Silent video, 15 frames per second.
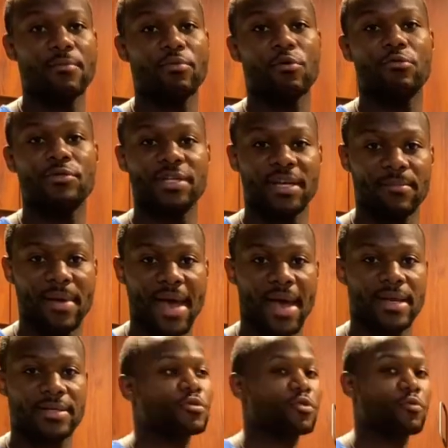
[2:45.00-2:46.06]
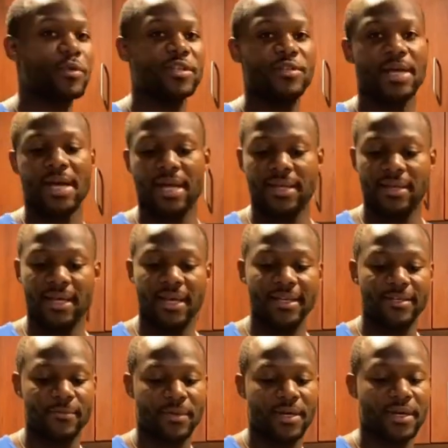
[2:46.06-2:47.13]
and protein packs. So the reason I get these
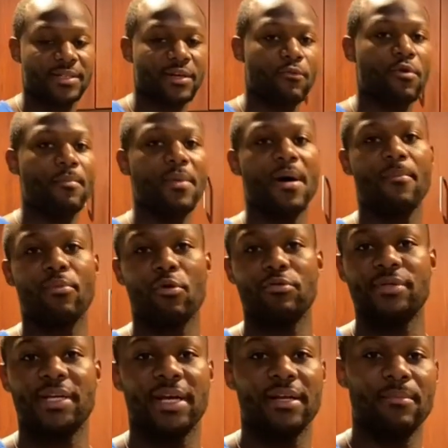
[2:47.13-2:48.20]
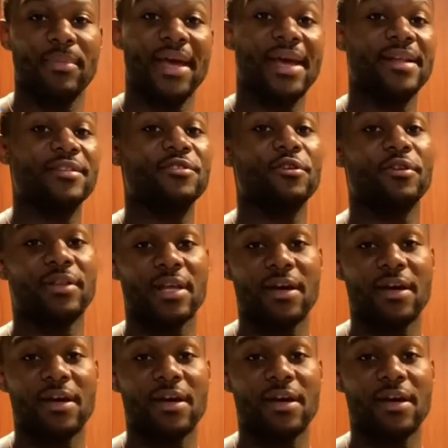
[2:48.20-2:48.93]
is because I want my protein to be at a certain